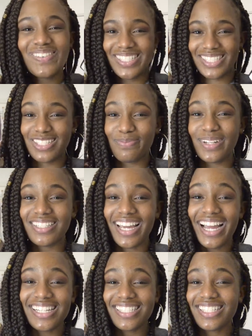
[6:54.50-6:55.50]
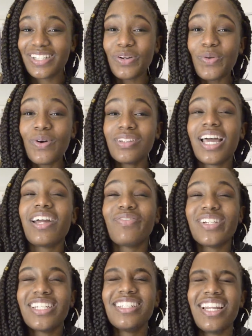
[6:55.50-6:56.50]
was super nice and cool, and I
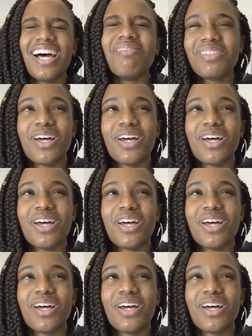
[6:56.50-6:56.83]
freaking loved